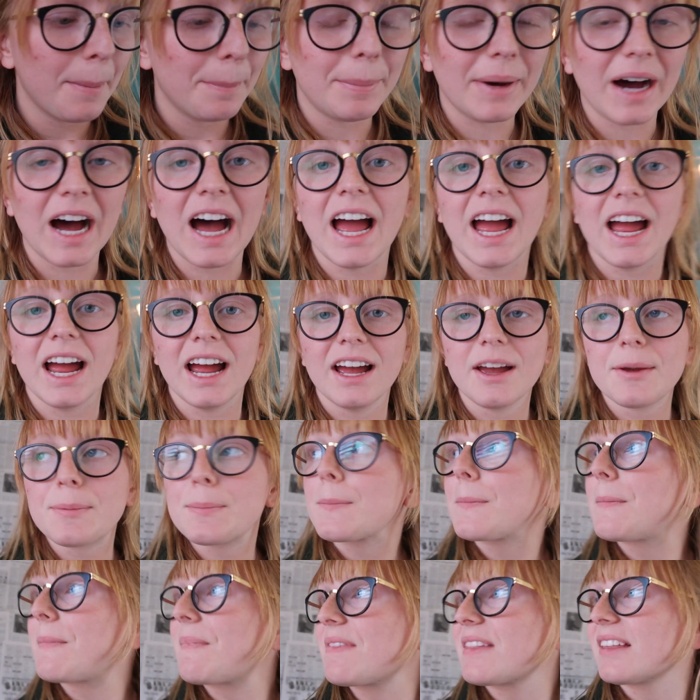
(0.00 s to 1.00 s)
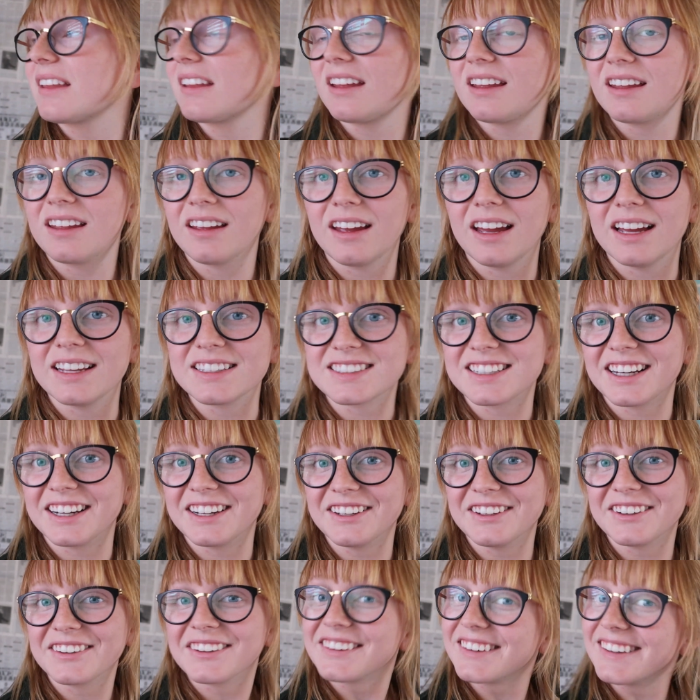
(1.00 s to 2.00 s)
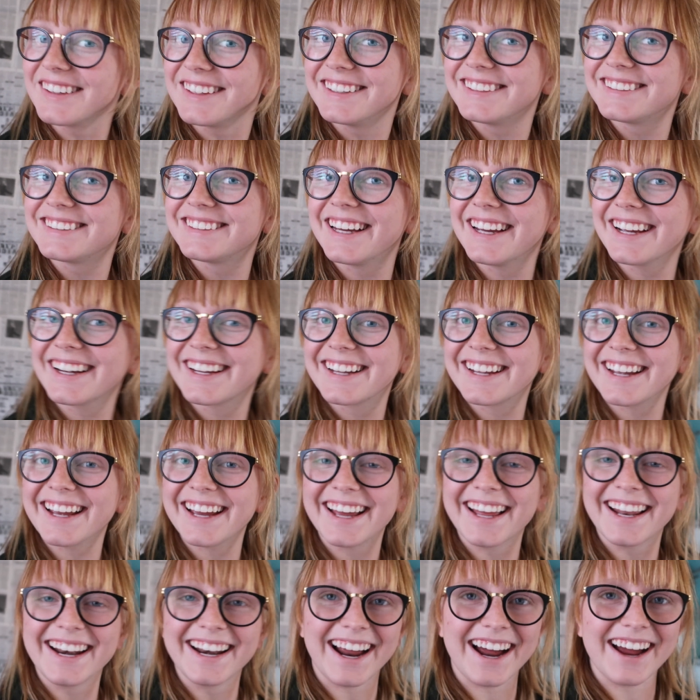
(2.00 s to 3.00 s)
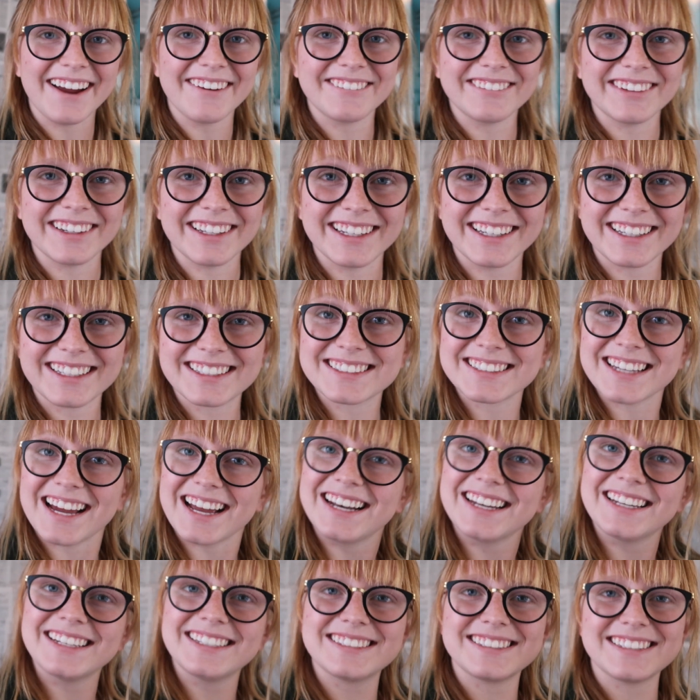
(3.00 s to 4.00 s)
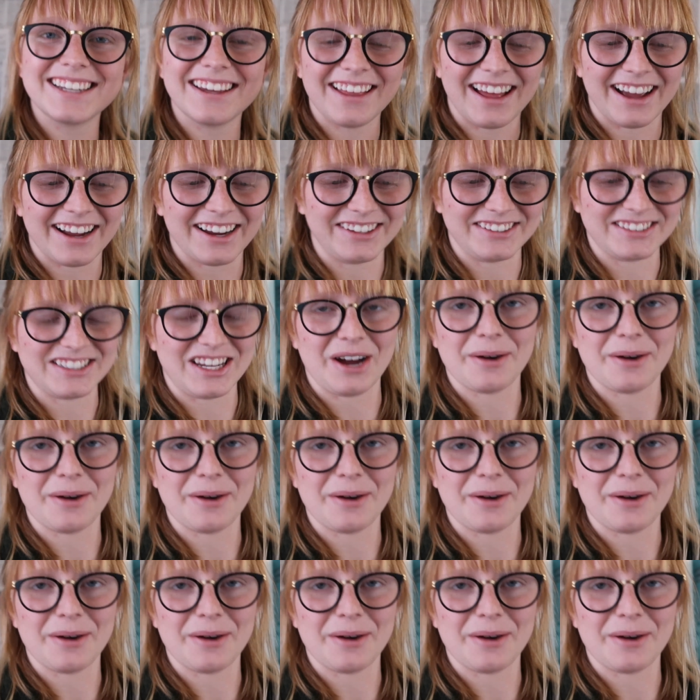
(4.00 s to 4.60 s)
But it's gonna look really sick, and I'm really excited to see how that goes